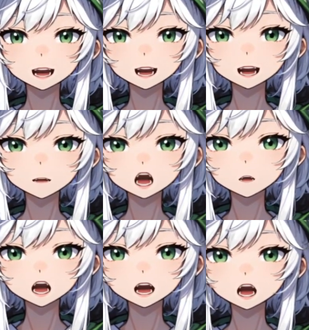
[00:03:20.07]
and
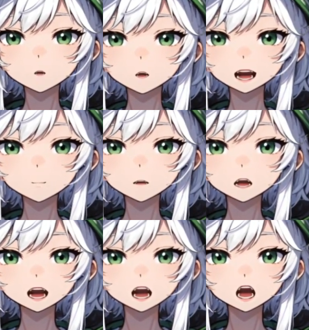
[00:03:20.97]
grouchy grandmother.
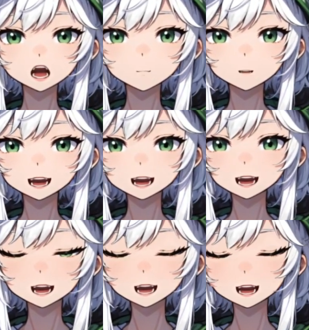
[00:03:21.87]
Fence, the
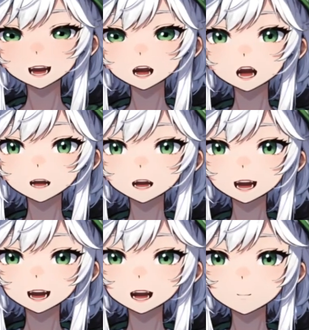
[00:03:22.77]
guy who took his
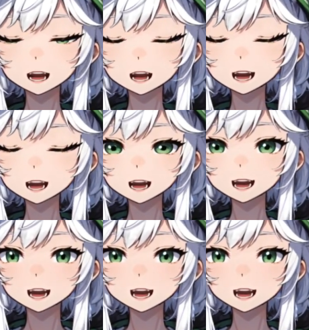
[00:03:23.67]
computer science and